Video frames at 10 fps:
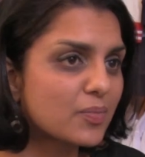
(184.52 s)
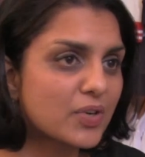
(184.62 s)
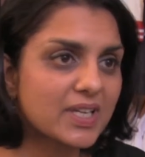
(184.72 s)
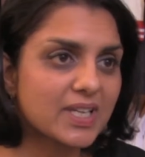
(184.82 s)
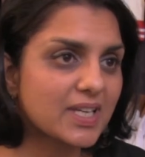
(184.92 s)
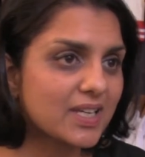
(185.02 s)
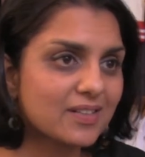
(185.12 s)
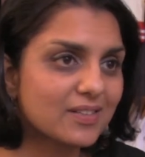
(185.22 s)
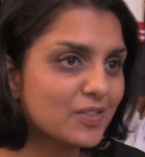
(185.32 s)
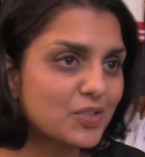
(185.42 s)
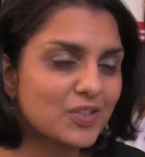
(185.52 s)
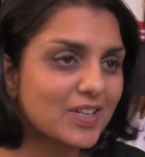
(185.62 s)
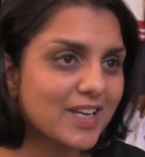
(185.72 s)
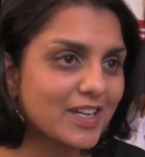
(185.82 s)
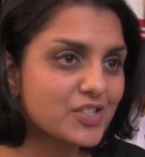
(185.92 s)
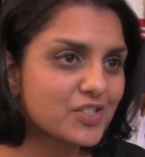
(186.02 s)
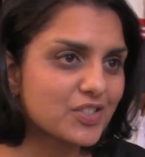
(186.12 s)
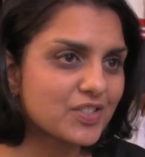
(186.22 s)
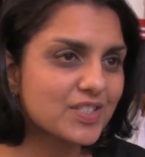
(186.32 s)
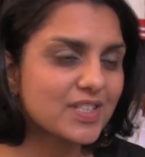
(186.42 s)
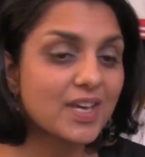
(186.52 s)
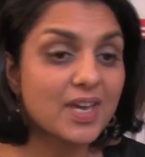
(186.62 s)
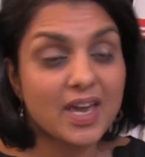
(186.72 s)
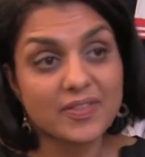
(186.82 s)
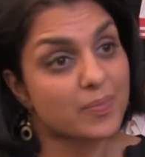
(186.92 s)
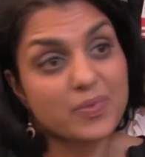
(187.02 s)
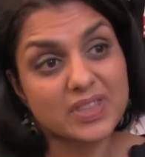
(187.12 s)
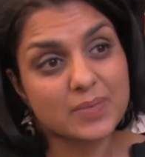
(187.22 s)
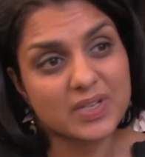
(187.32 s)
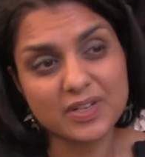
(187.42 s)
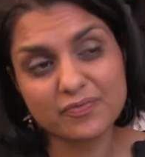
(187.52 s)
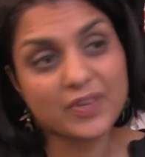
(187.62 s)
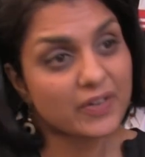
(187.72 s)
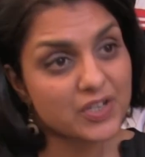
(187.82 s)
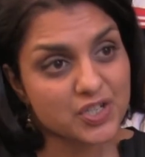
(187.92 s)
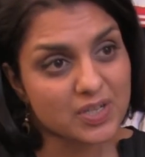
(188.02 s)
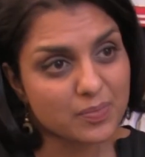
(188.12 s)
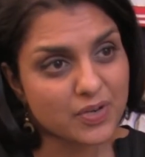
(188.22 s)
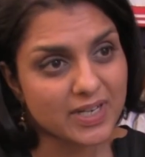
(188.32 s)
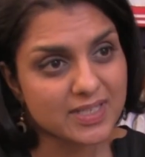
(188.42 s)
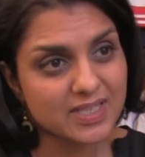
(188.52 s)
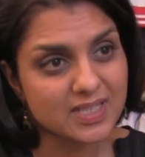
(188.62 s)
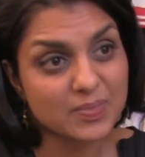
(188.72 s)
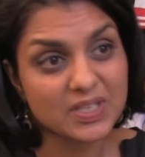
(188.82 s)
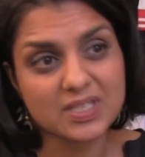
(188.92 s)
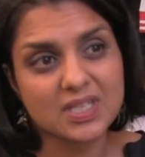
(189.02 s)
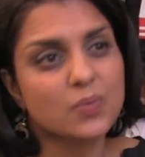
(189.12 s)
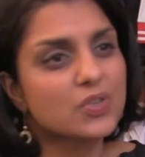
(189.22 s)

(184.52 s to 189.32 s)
bringing in new collections, and they bring them in at very cheap prices because they